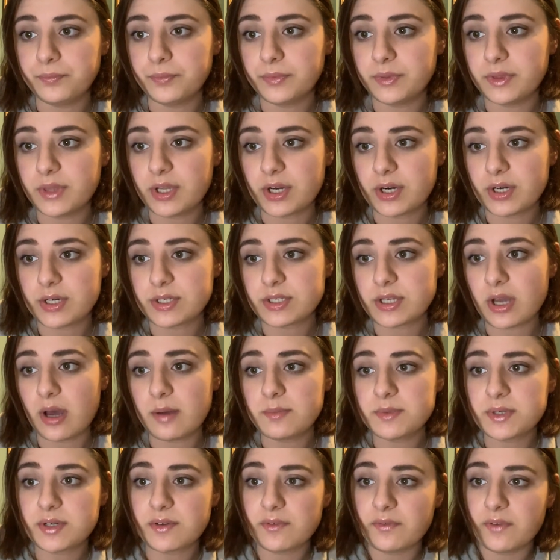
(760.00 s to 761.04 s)
There's
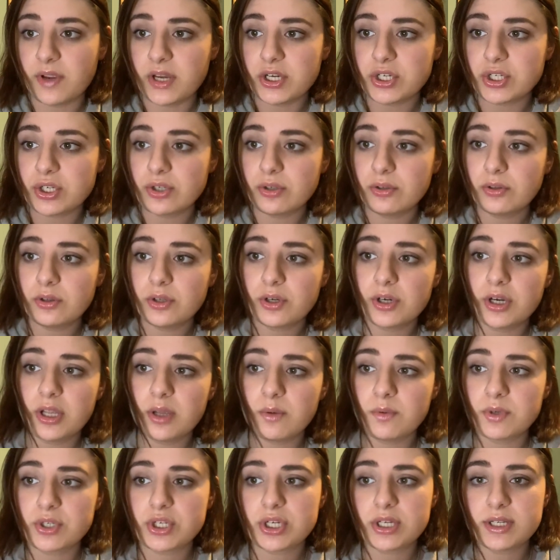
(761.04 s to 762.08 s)
observational learning,
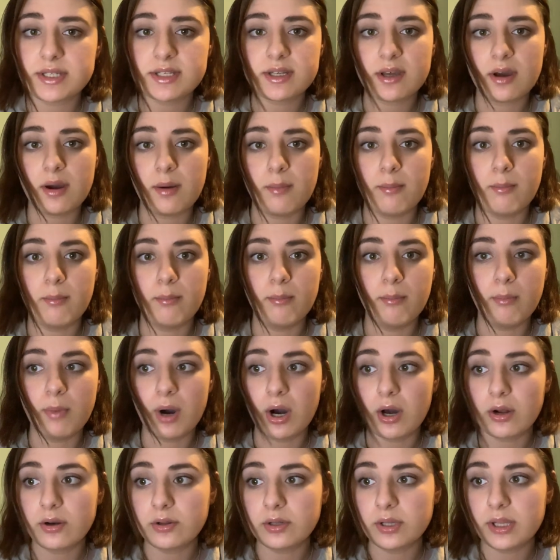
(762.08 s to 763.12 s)
which is
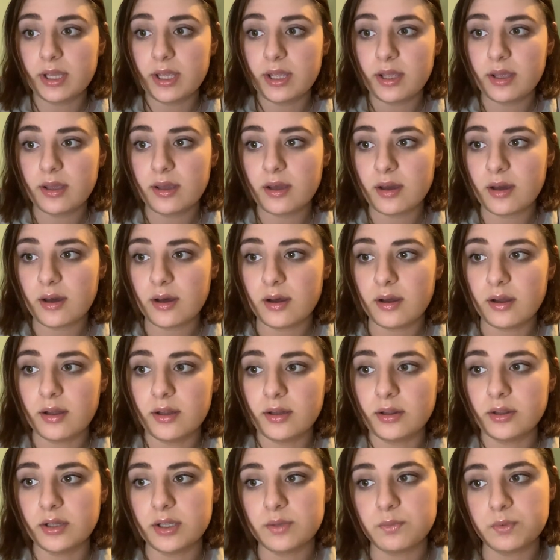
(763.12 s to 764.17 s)
modeling,
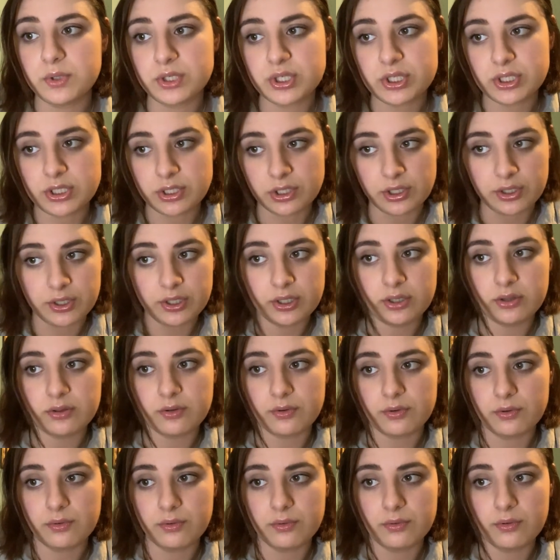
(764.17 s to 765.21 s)
which is learning
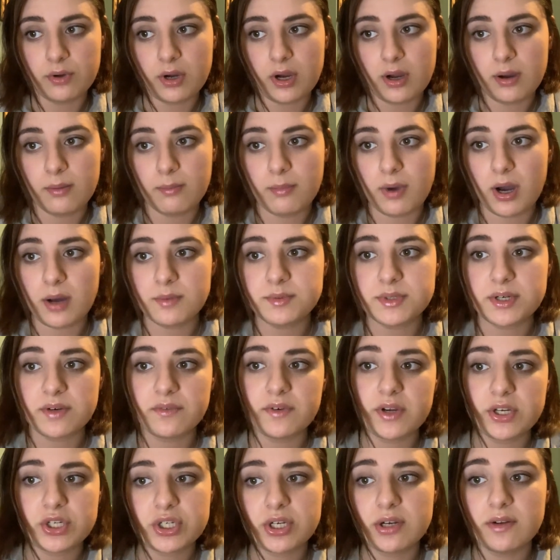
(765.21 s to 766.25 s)
through
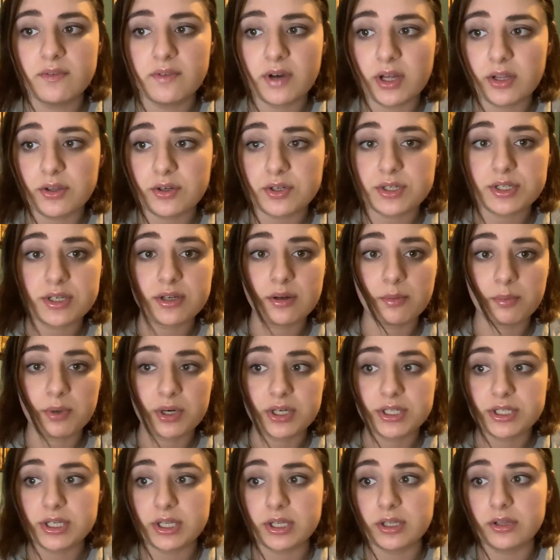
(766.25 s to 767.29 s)
observation of others in a
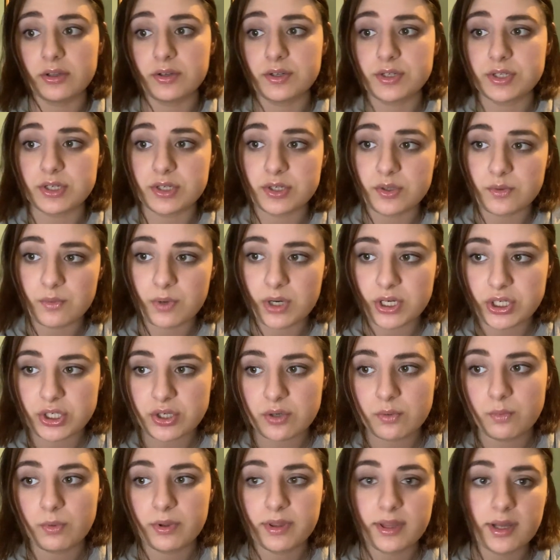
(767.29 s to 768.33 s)
particular
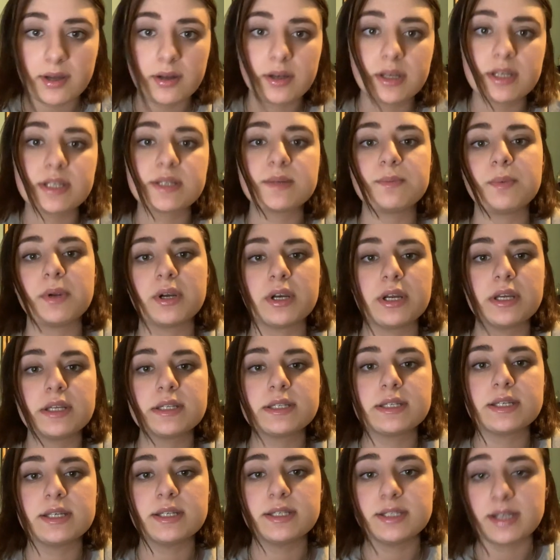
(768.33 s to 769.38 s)
situation without
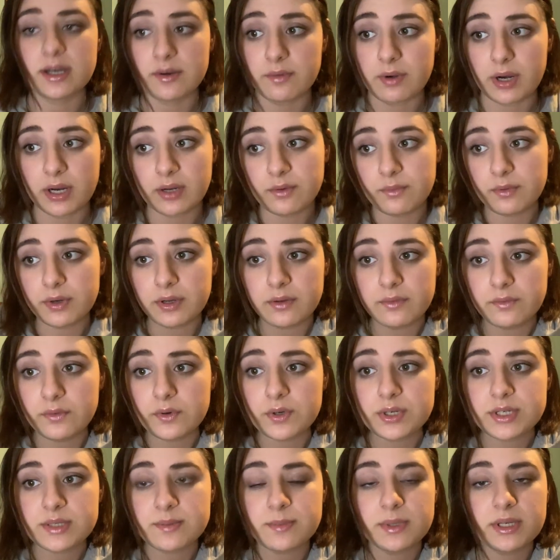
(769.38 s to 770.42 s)
experiencing direct
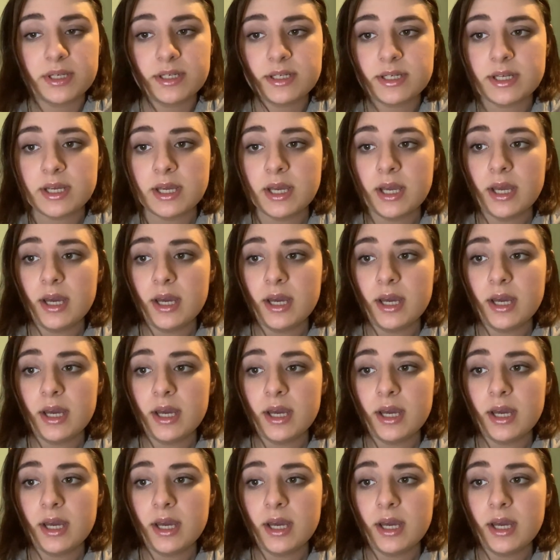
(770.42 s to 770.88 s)
reinforcement.